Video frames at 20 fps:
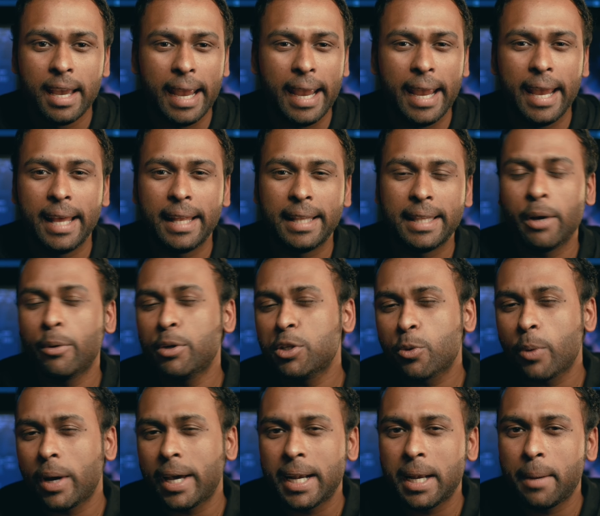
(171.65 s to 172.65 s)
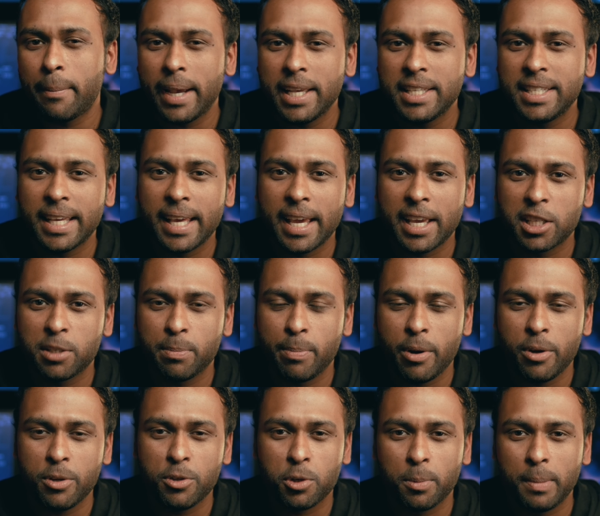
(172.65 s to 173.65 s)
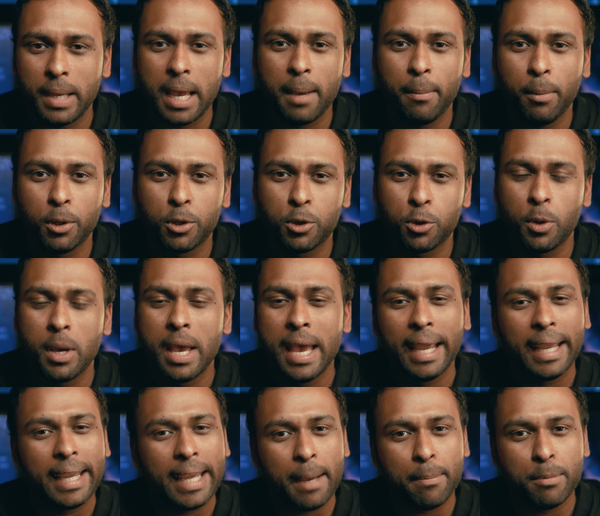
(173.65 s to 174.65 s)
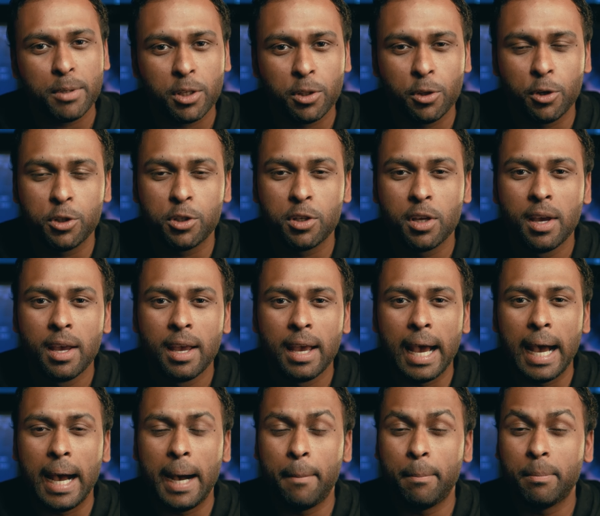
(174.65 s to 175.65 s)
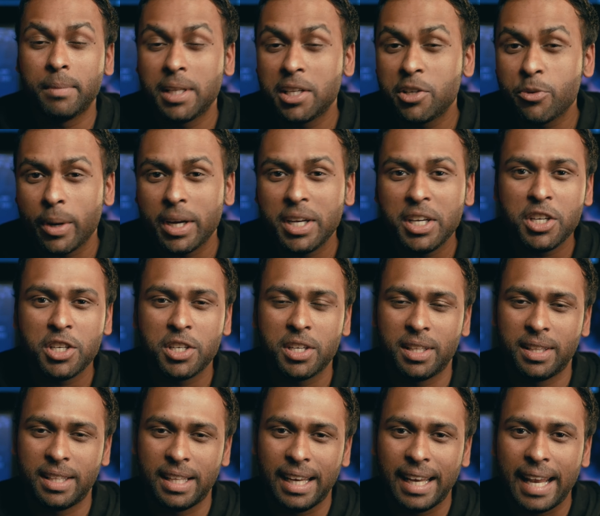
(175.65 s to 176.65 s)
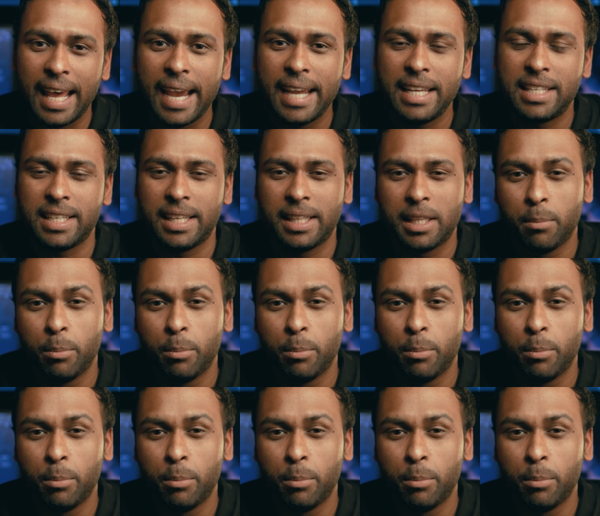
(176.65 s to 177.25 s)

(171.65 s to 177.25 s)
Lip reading: and that was quite an amazing experience to be able to capture those, the tradition, the lights and the